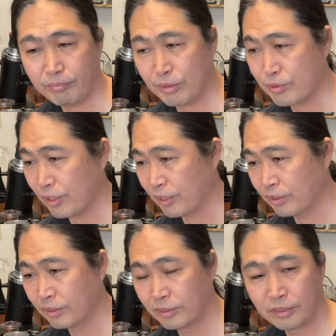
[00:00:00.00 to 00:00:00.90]
So
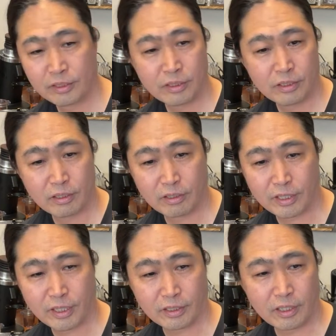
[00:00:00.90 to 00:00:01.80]

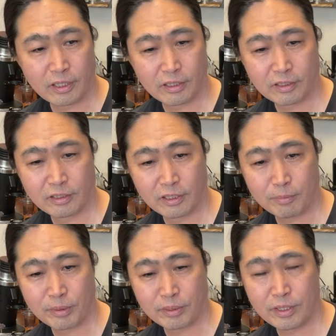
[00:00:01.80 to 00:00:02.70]
again, uh, I
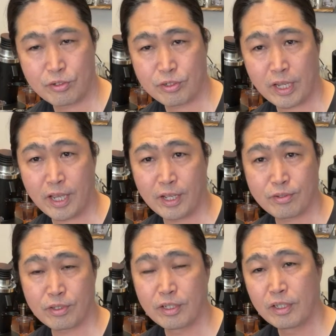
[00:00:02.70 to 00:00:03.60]
mean, niche
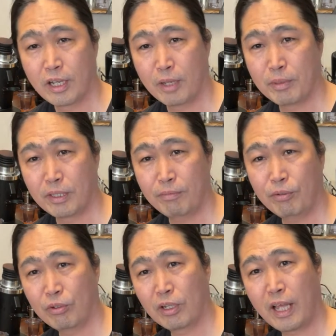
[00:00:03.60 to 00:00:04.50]
has, I mean, if
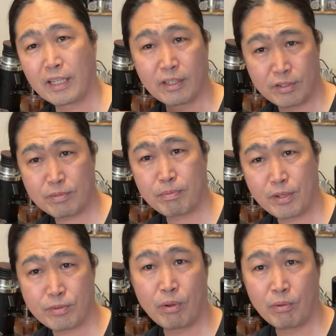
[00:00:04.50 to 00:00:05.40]
you like
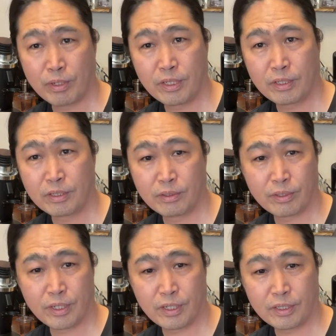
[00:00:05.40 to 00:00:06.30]
espresso only,
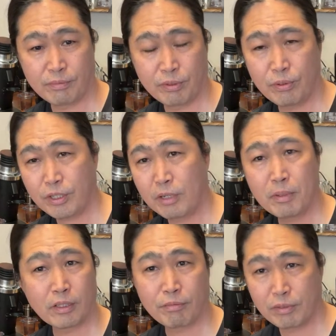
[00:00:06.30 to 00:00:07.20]
okay, if you don't care
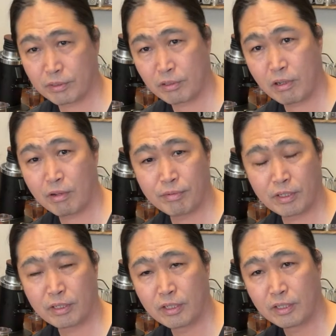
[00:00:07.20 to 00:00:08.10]
about the filter
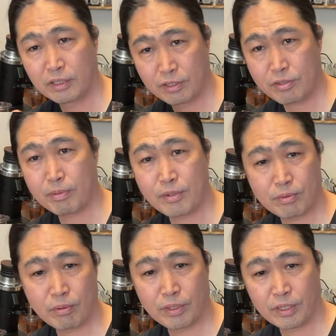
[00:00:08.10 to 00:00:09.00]
coffee, espresso
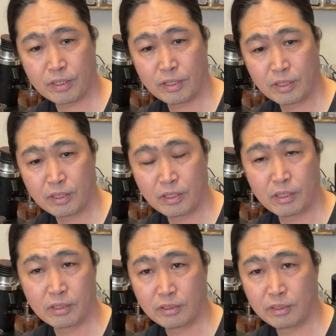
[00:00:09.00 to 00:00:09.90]
only,
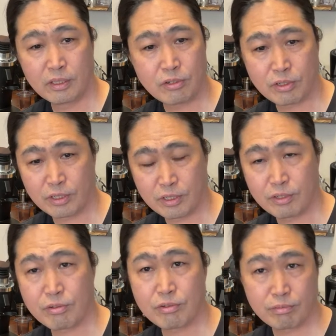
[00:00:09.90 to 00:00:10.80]
uh, niche
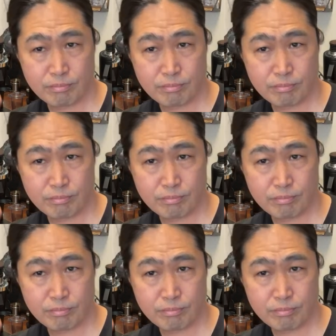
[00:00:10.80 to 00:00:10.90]
is,